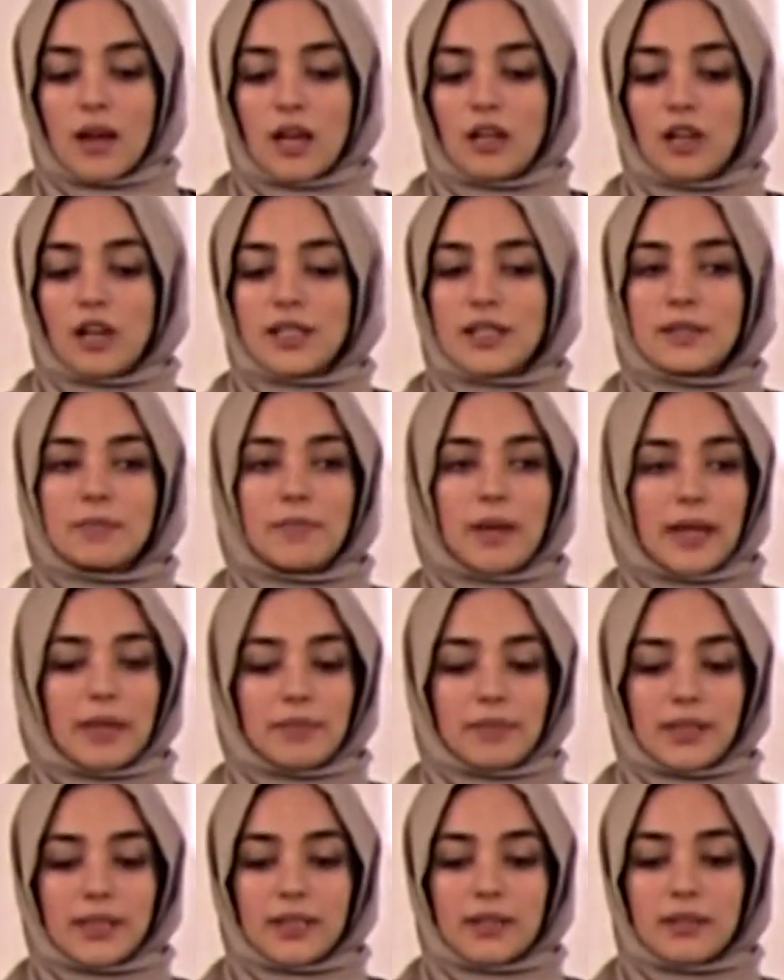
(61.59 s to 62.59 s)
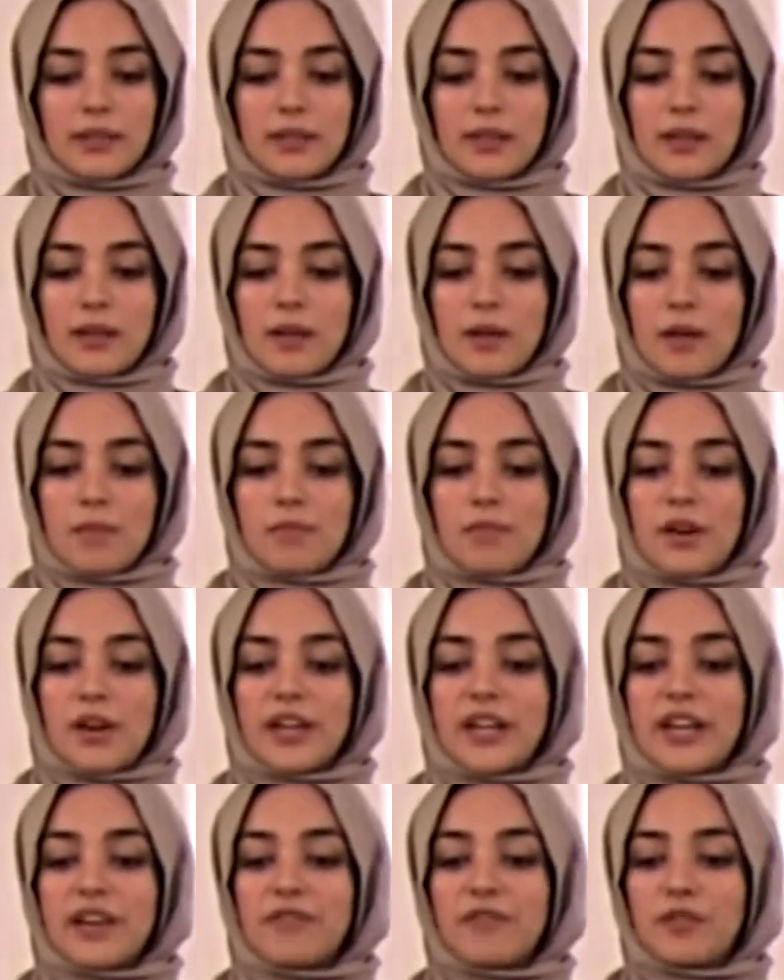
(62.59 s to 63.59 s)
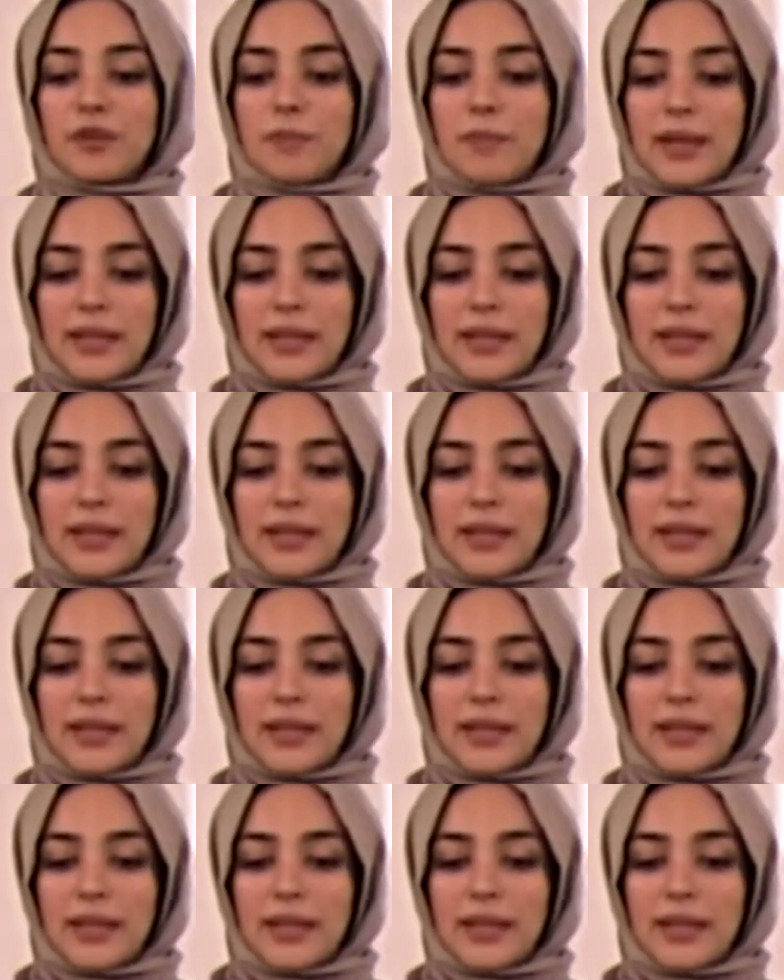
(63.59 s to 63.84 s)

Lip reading: A lost baby, Maria from